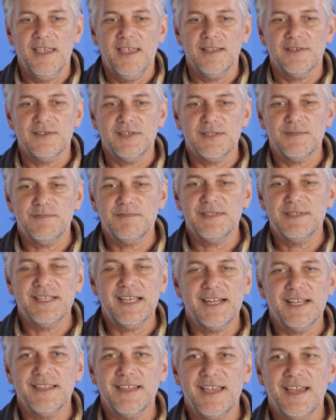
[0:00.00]
just
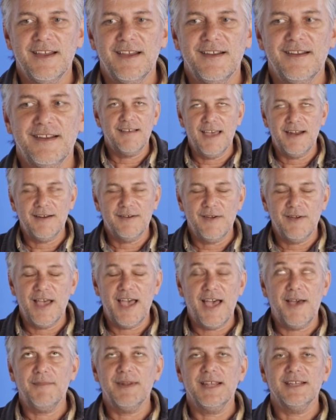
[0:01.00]
sitting there, I don't know
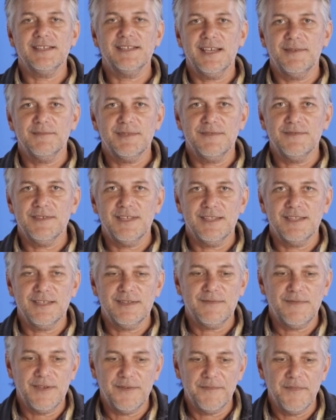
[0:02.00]
how many times I've seen this
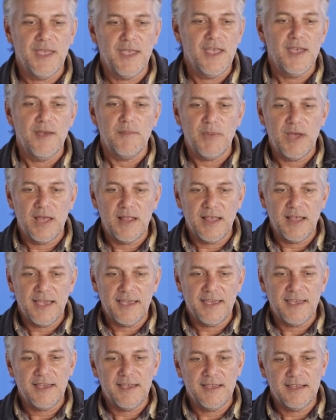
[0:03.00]
film, but
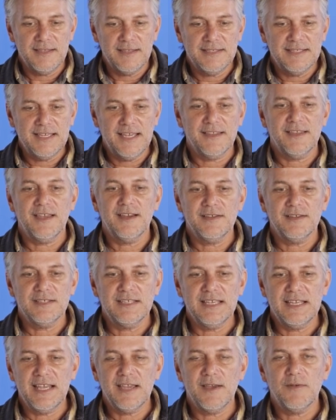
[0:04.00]
like
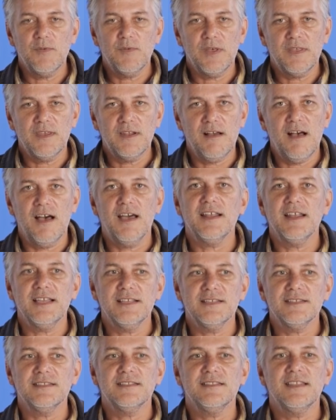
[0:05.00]
sitting with an
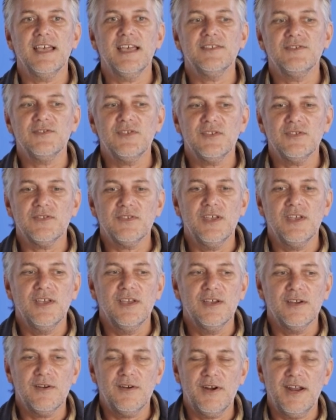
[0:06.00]
audience that's just
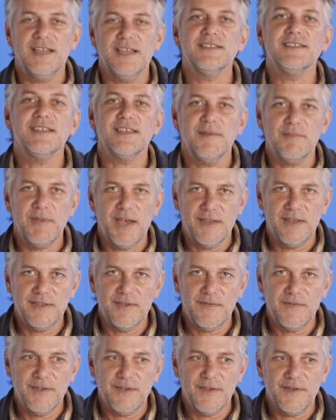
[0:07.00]
crazy about the
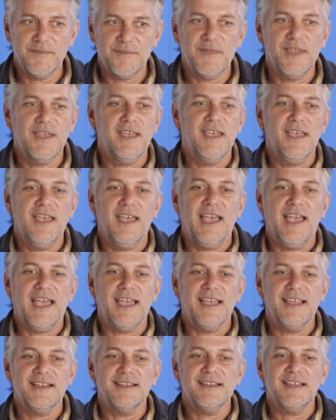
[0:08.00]
film,
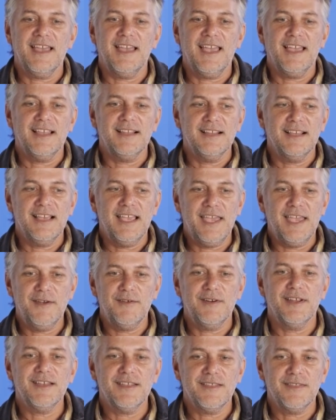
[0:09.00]
and
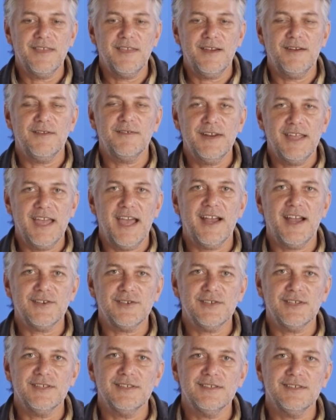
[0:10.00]
hearing their
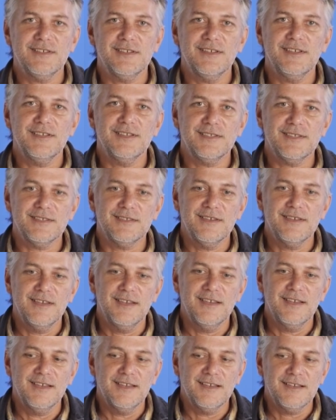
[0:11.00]
reaction to these
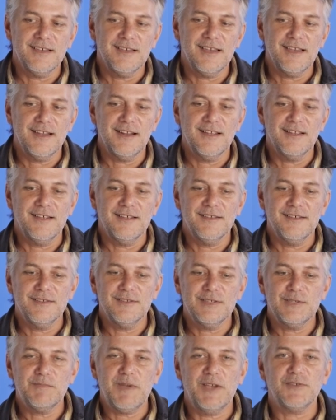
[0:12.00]
kind of
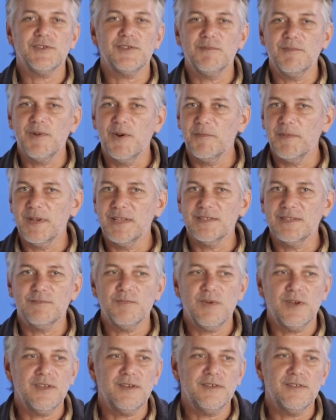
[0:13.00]
special moments,
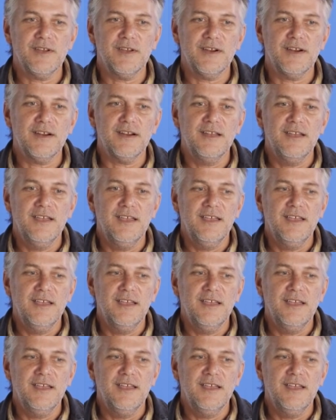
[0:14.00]
whether they're